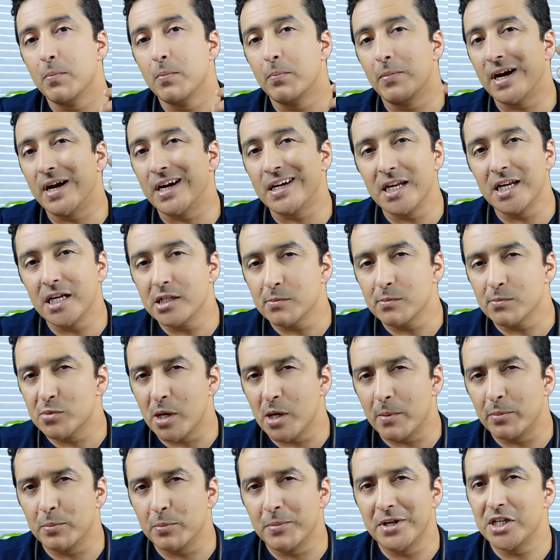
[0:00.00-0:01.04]
magnesium
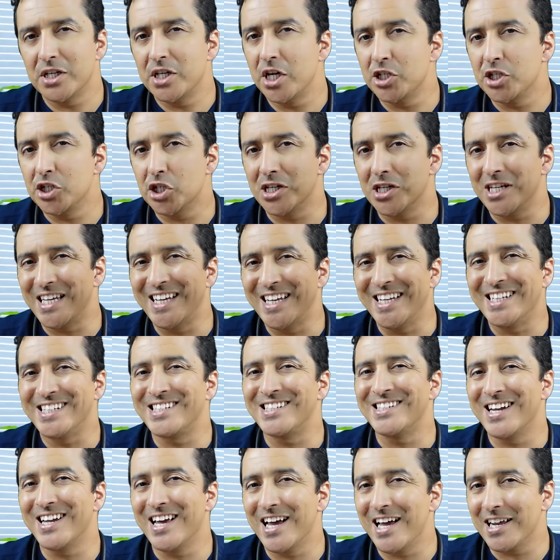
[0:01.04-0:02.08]
supplementation is
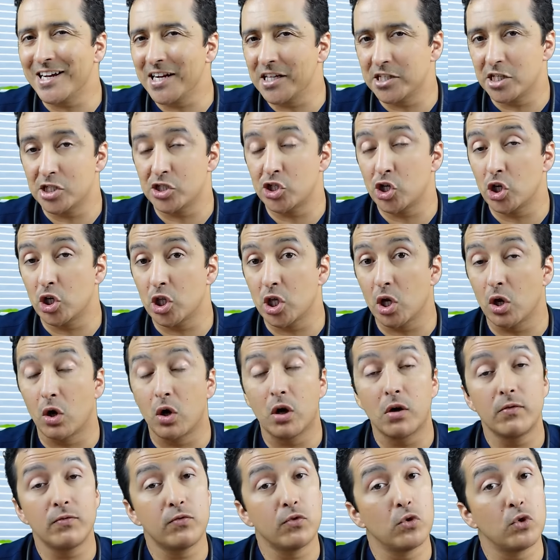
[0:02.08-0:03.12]
not necessarily
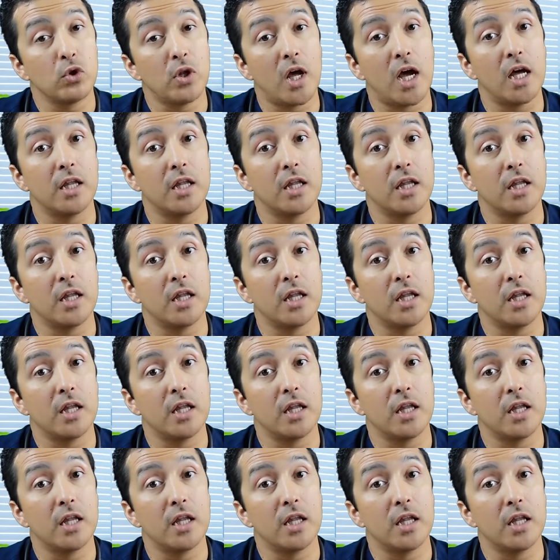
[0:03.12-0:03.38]
harmful